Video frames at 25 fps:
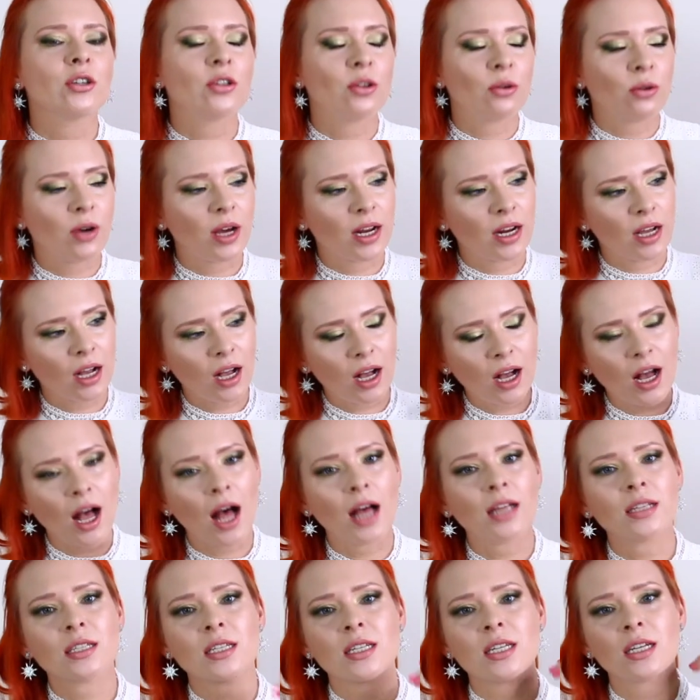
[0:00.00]
You kind of
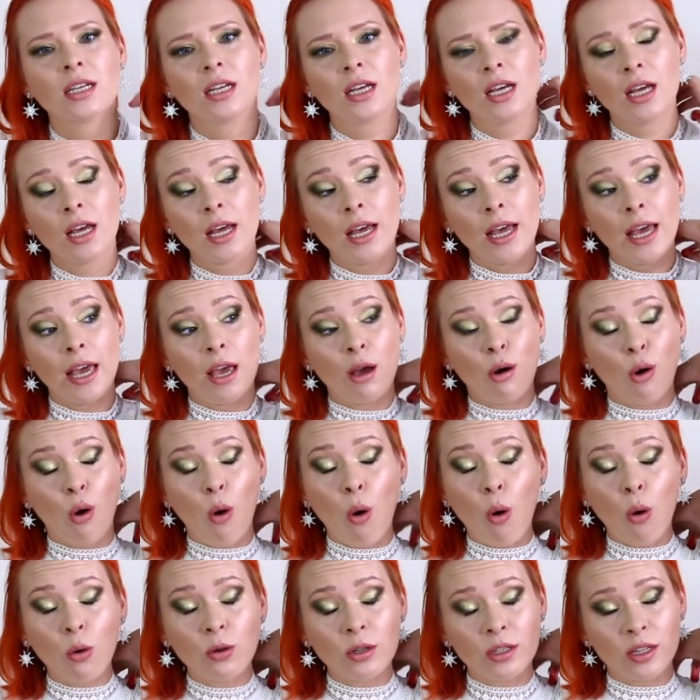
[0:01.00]
cut a
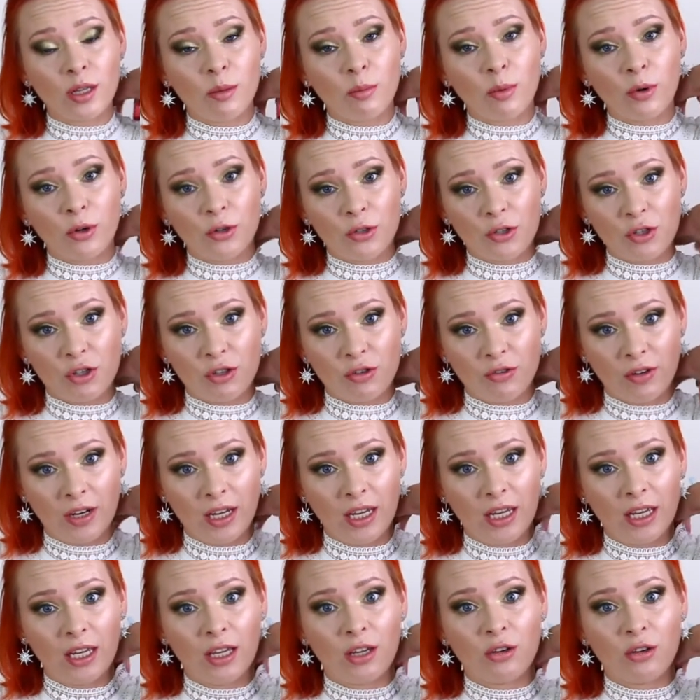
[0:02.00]
hole in the birch tree,